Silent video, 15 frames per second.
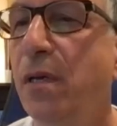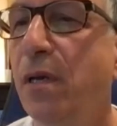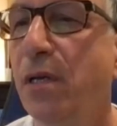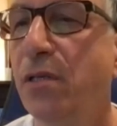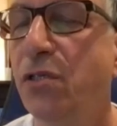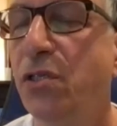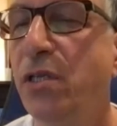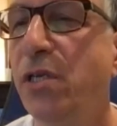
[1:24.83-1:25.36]
a
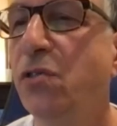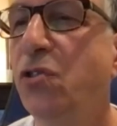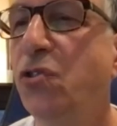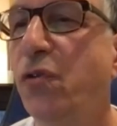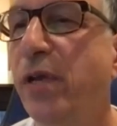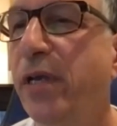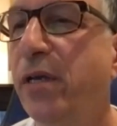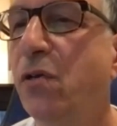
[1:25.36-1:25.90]
steel
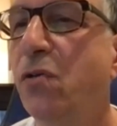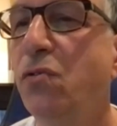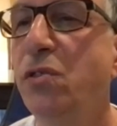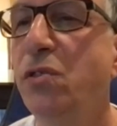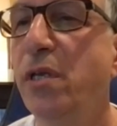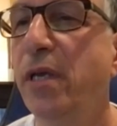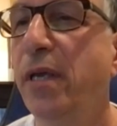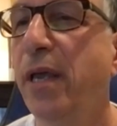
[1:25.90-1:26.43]
string
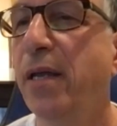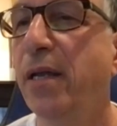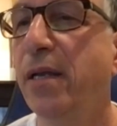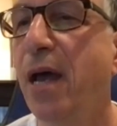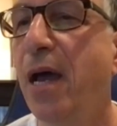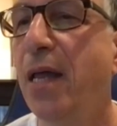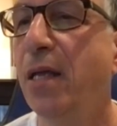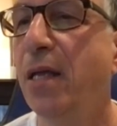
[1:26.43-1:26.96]
acoustic and a
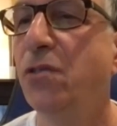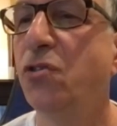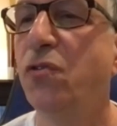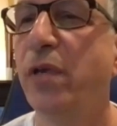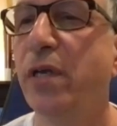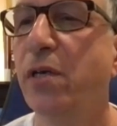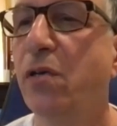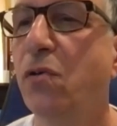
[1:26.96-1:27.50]
nylon
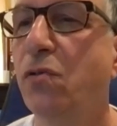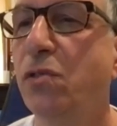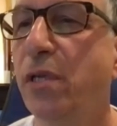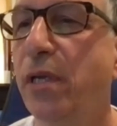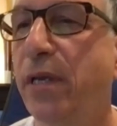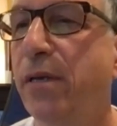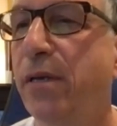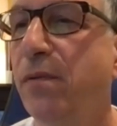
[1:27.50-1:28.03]
string acoustic.